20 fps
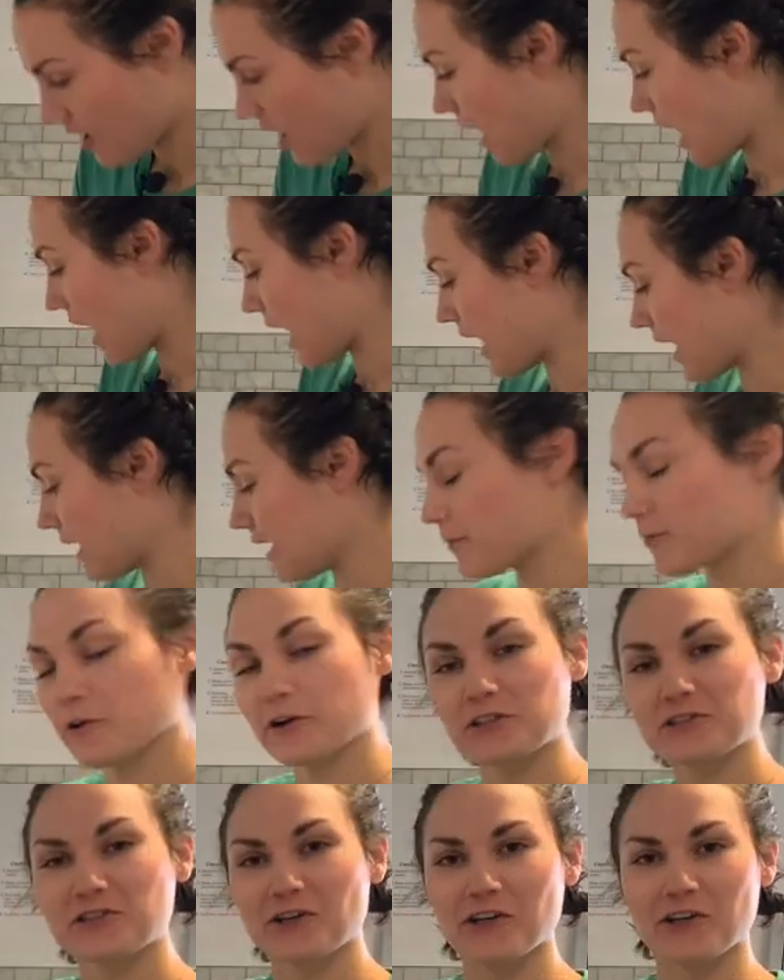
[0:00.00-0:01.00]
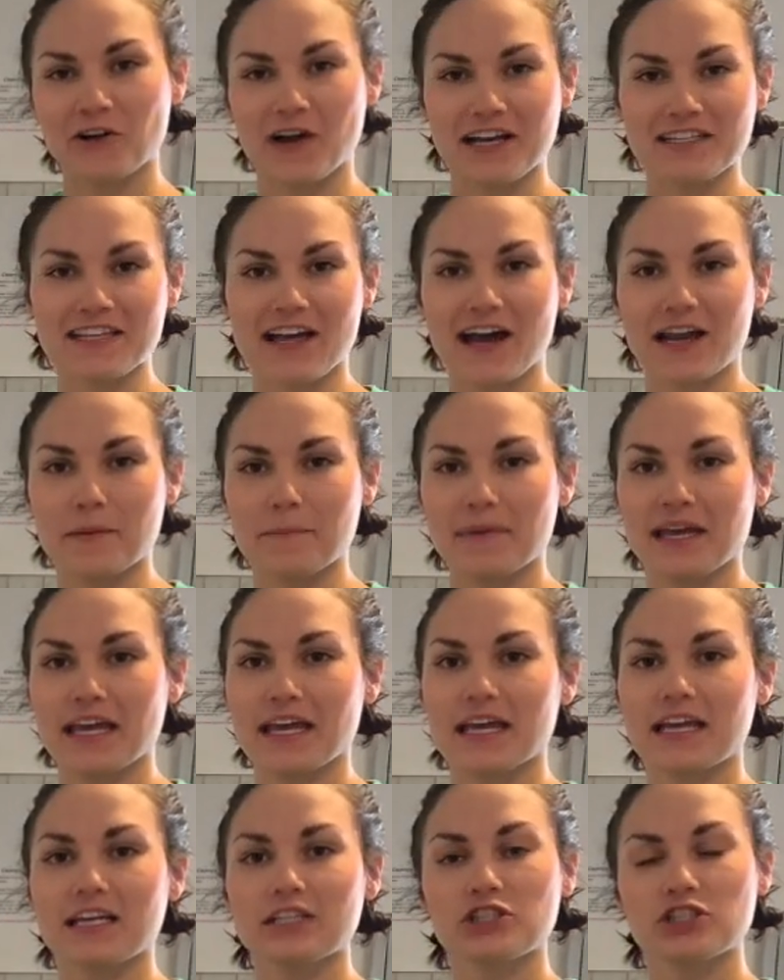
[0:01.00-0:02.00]
am going to show you guys how to
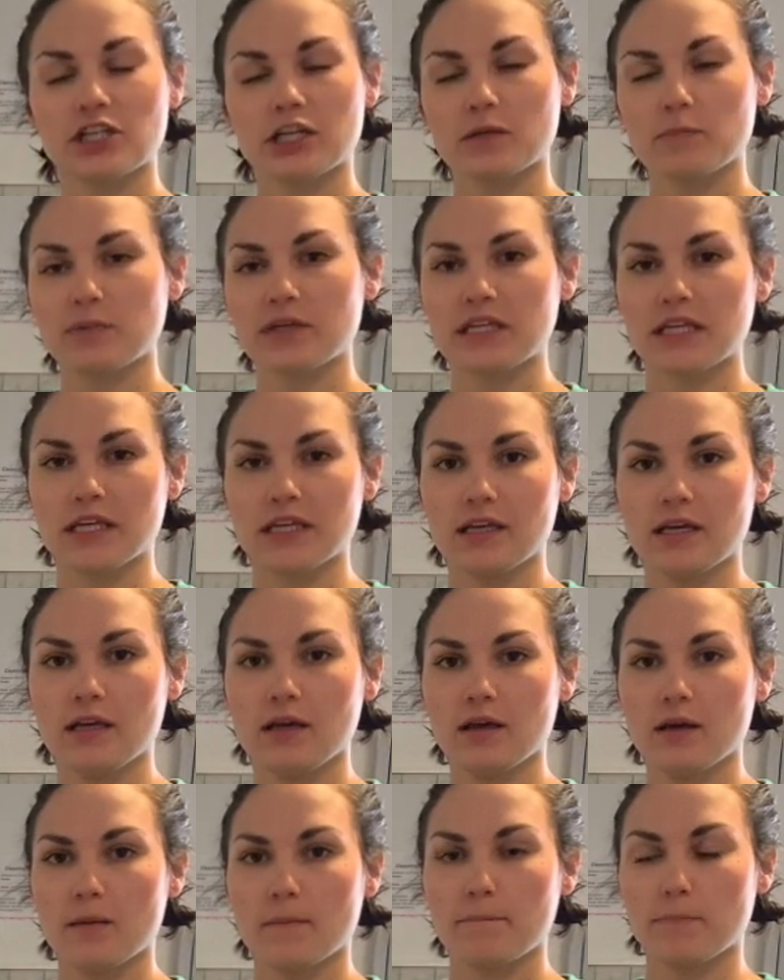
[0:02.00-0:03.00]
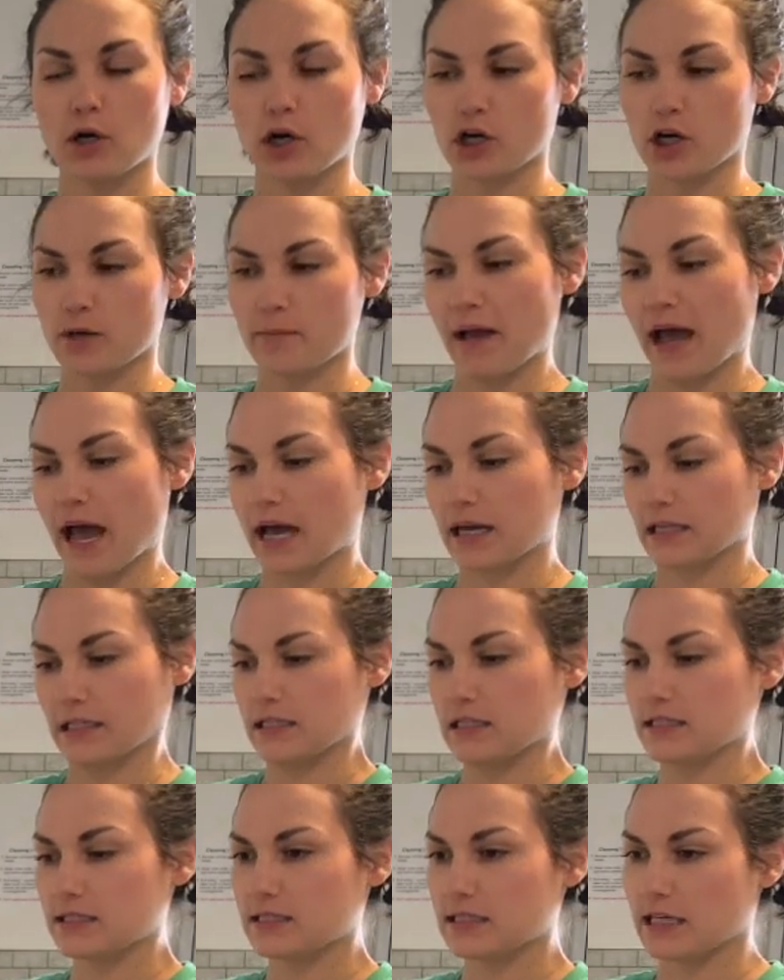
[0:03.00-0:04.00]
make chickpea burger
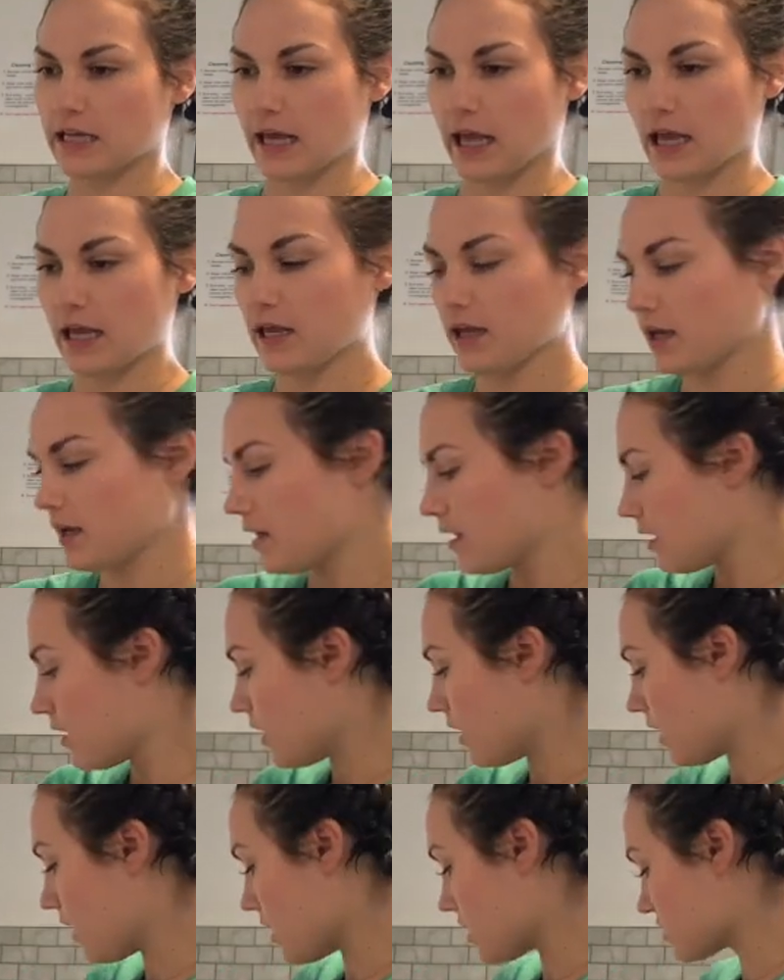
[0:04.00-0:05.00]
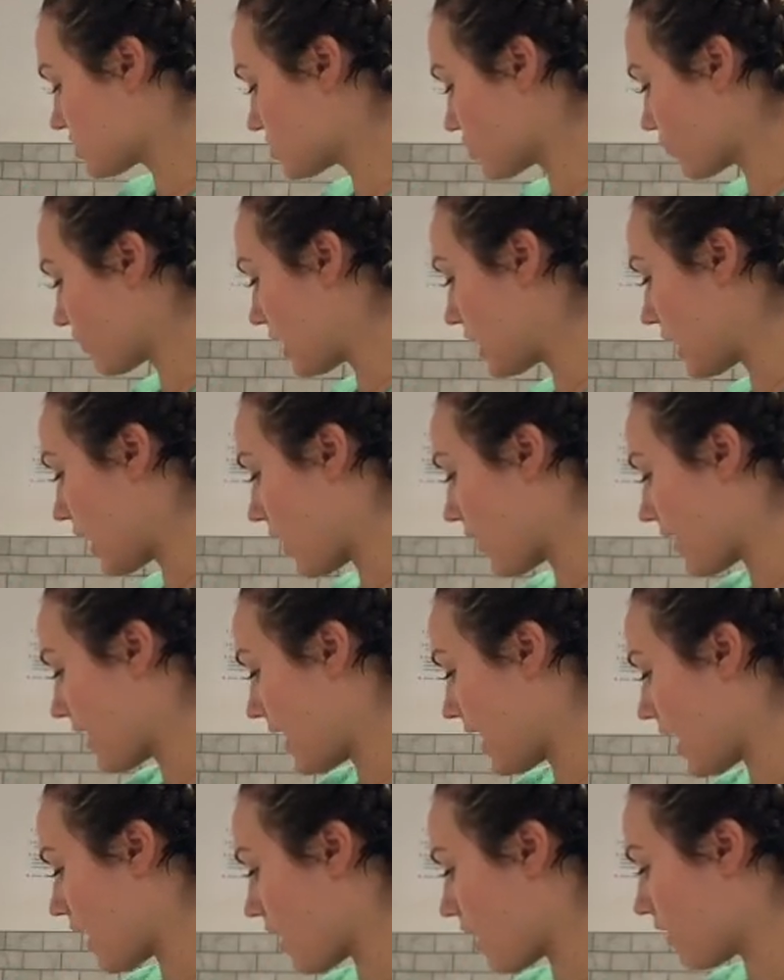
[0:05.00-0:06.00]
patties today. So right now I
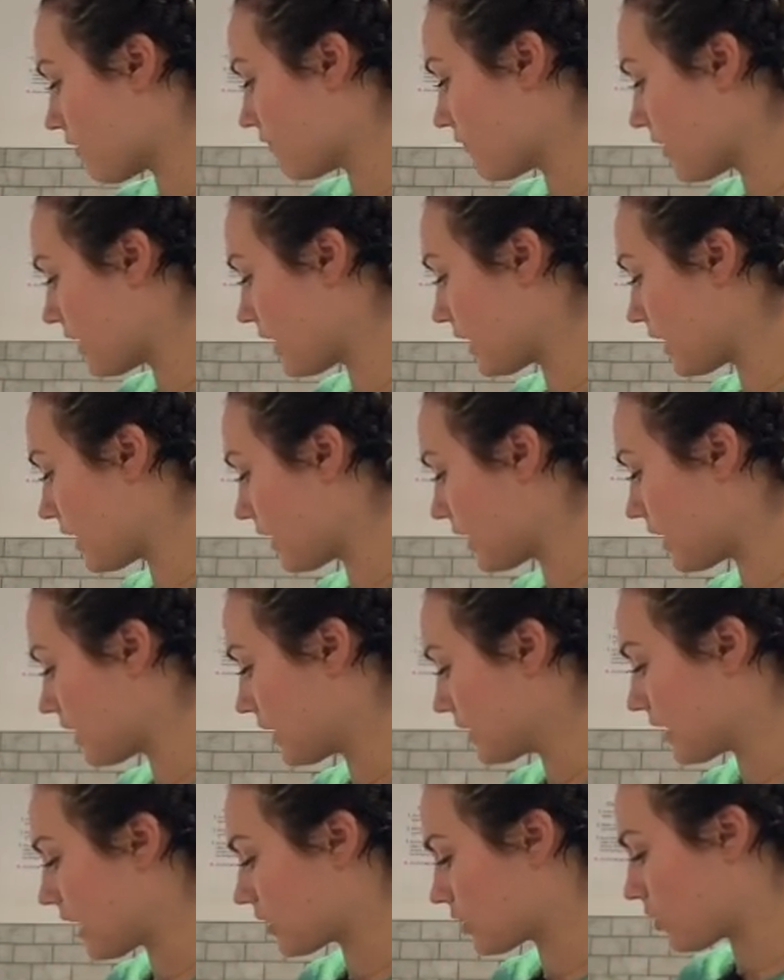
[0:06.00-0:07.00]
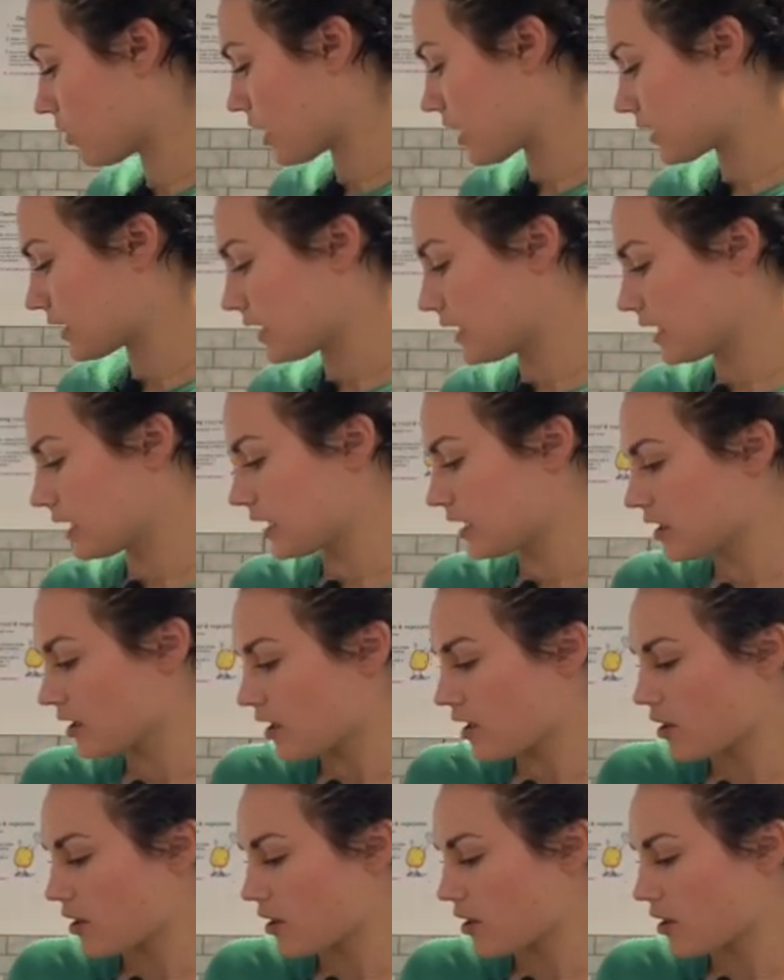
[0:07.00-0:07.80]
have a yellow onion,